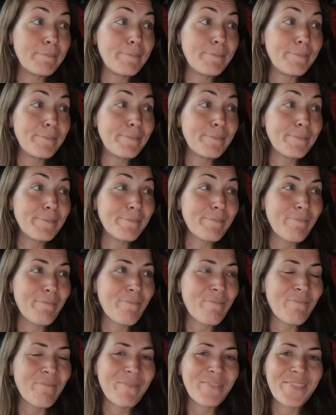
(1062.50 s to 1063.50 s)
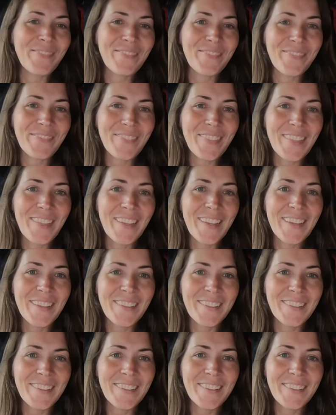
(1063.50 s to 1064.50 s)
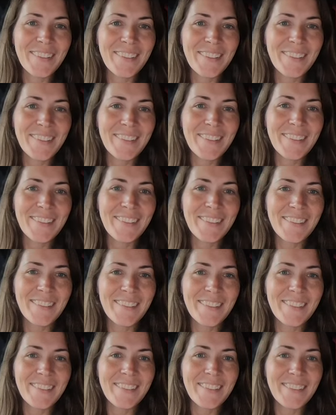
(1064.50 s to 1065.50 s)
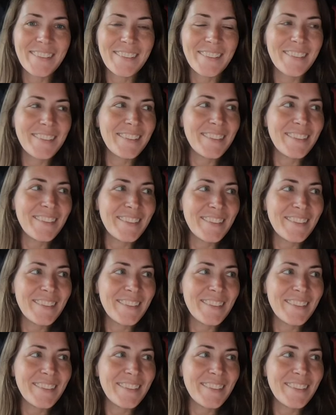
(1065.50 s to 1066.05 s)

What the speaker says: This person isn't speaking.